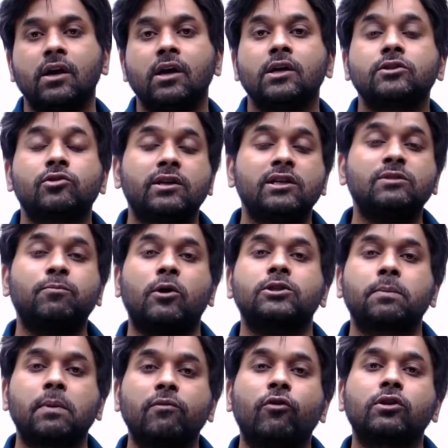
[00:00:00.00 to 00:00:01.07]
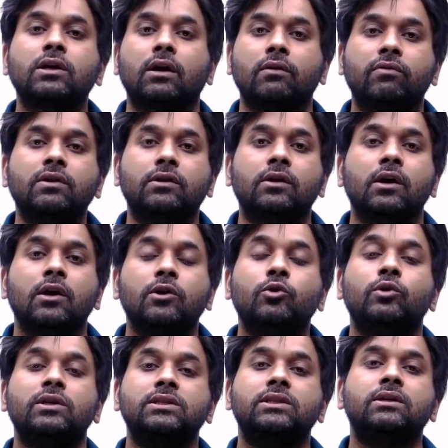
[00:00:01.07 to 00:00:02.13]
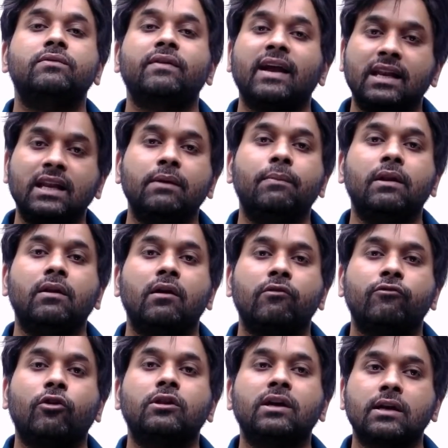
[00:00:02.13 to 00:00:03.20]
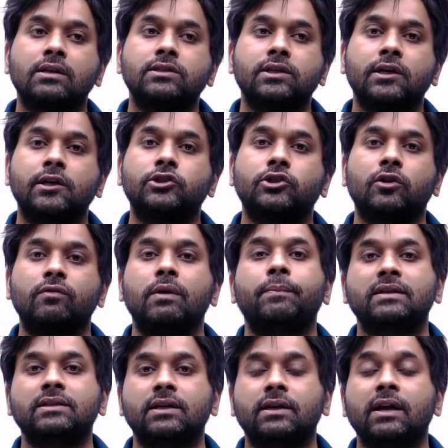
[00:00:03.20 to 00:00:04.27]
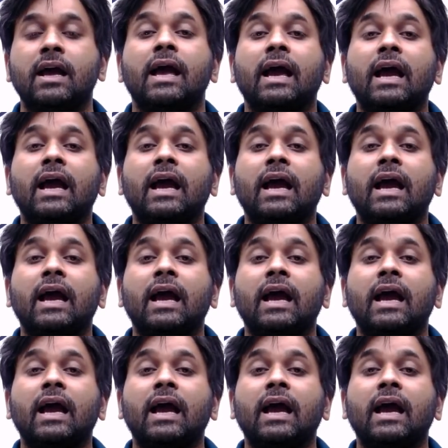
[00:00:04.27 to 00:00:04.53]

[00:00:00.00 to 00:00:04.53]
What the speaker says: So it is possible for the governor to reserve any bill for the consideration of the president.